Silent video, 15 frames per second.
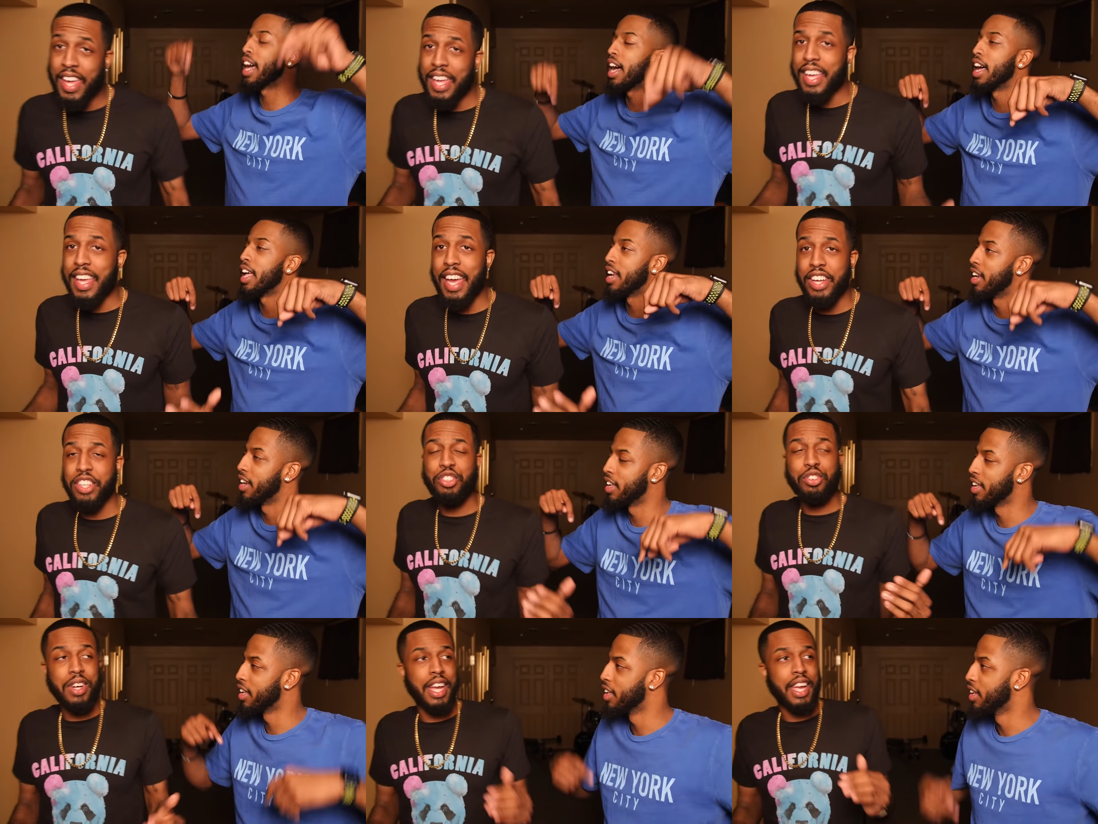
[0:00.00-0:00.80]
Speaker 1: think
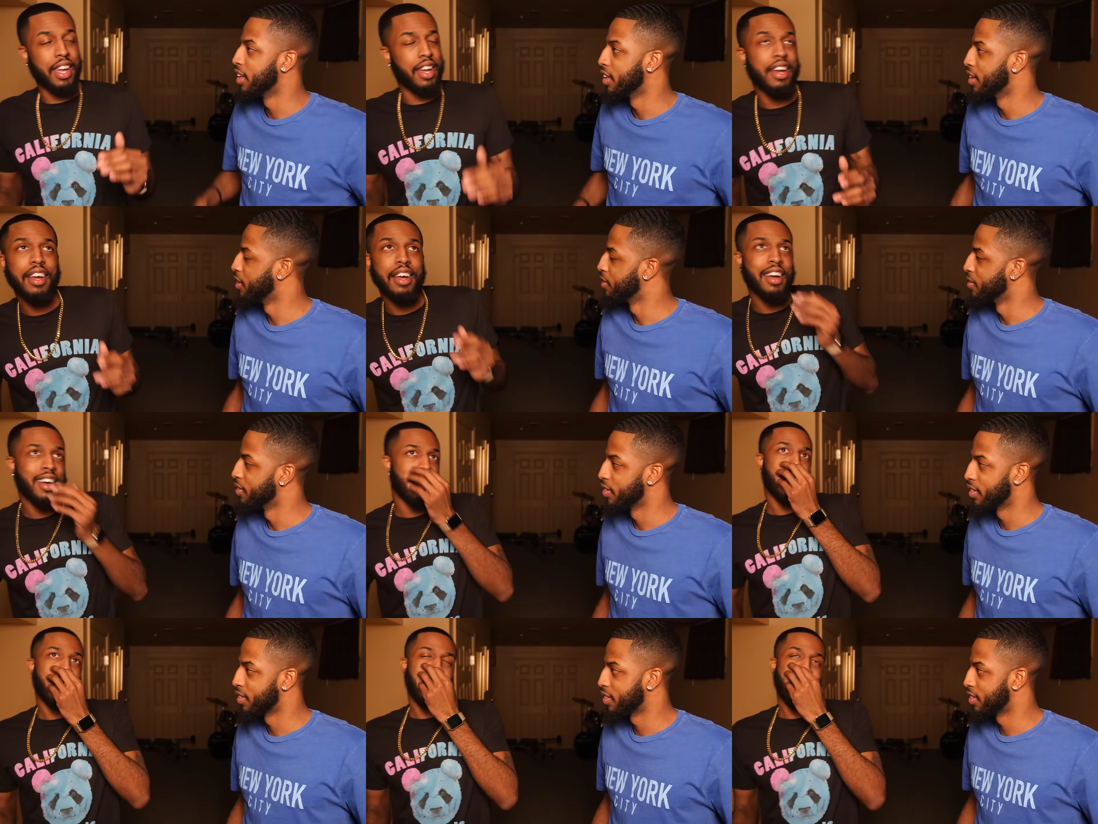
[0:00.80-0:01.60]
Kendrick
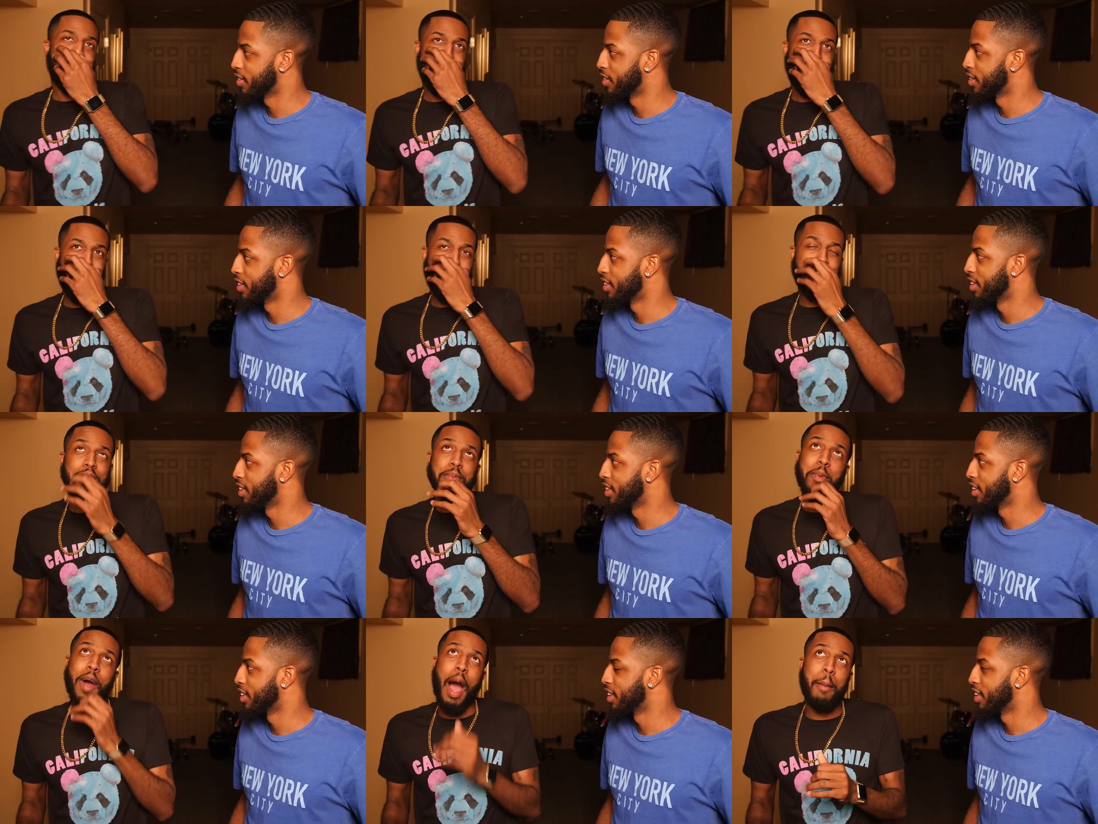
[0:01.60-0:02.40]
is
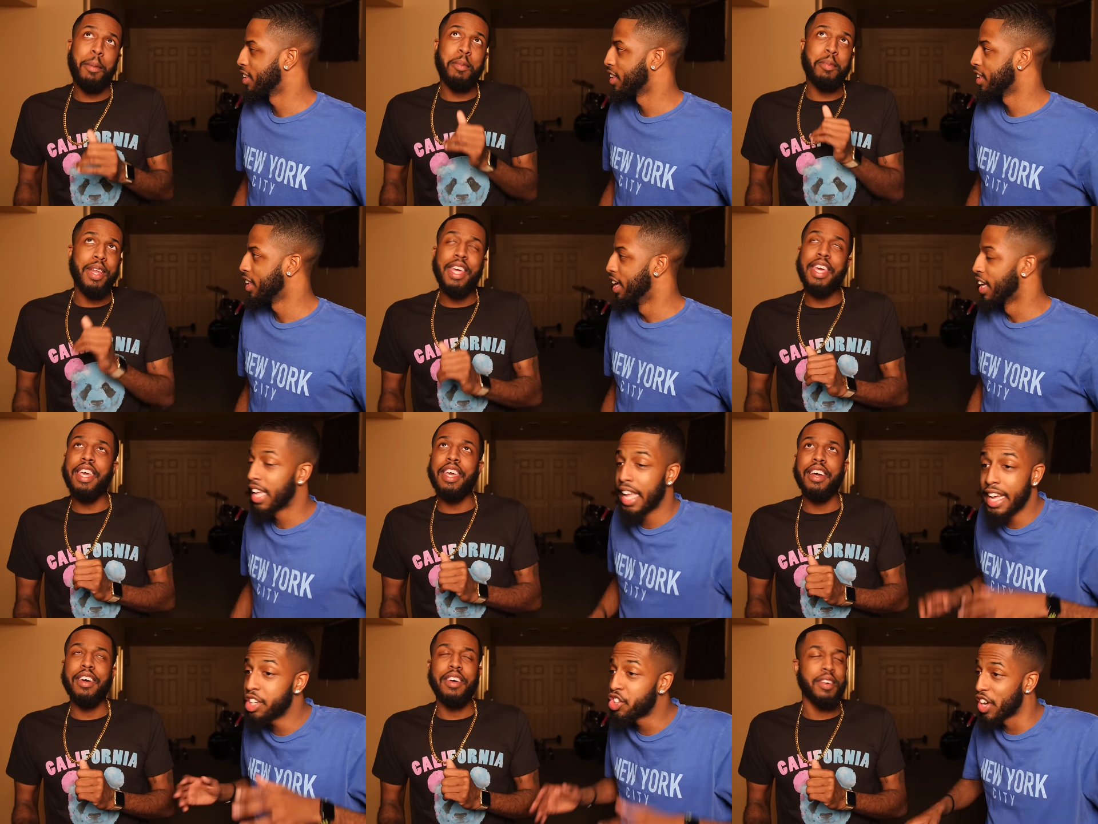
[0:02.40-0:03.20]
probably
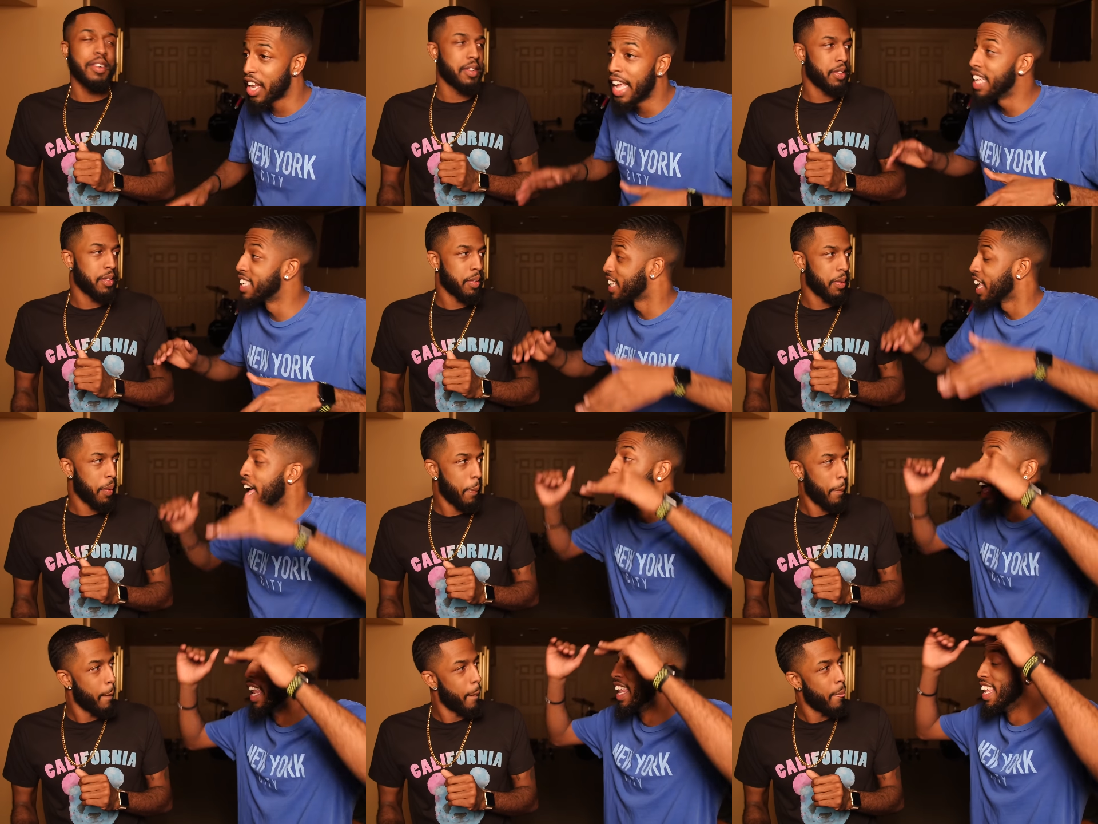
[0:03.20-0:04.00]
Kendrick is
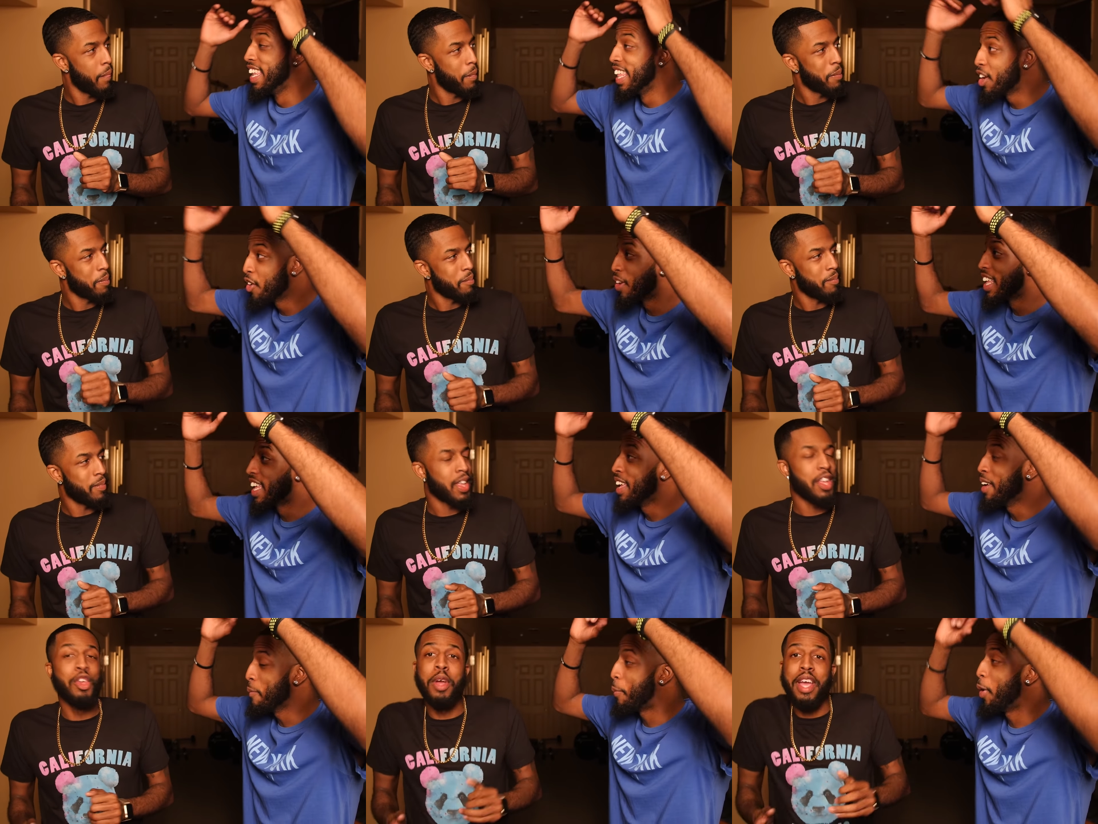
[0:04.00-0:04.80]

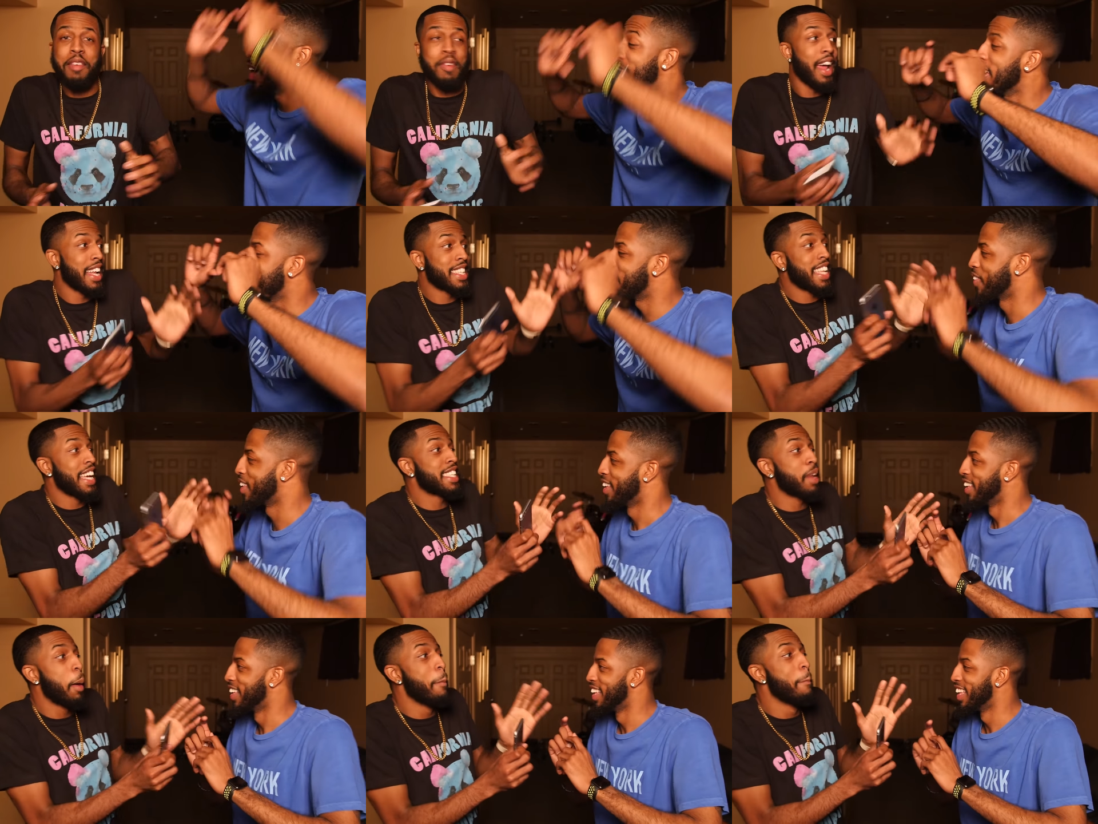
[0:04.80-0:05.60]
literally you get ready to
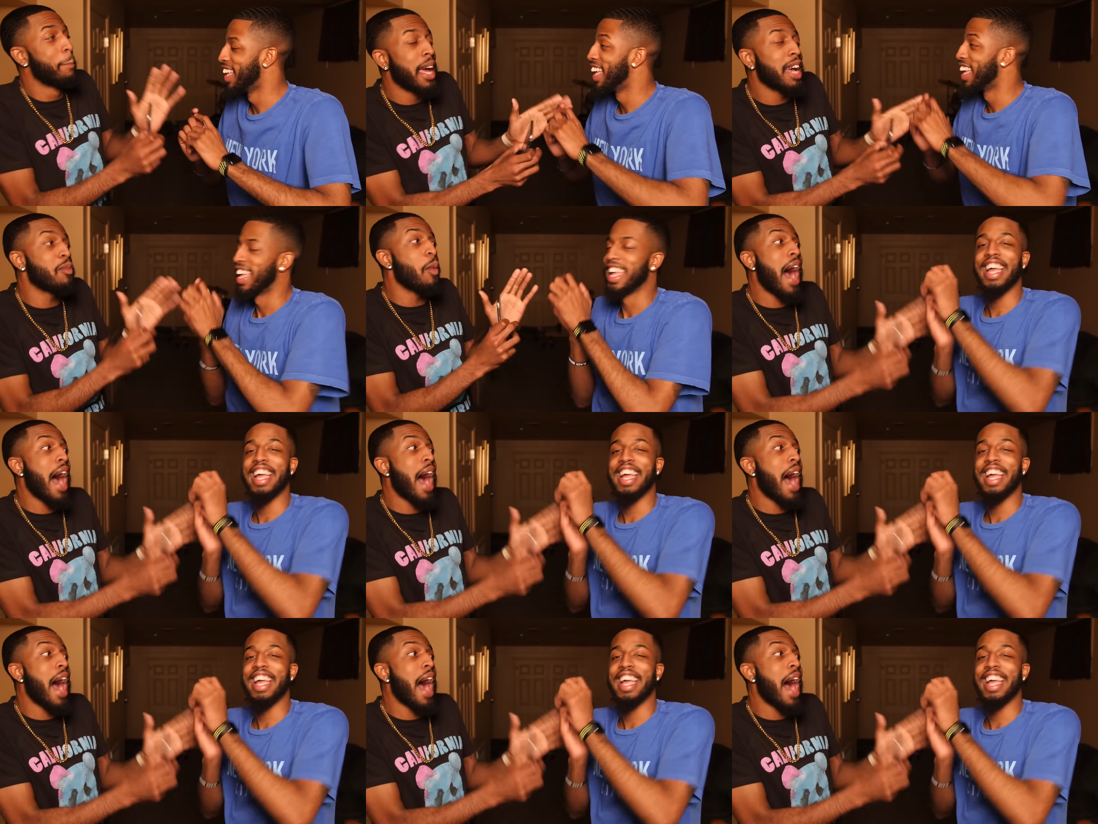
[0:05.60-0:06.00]
say some big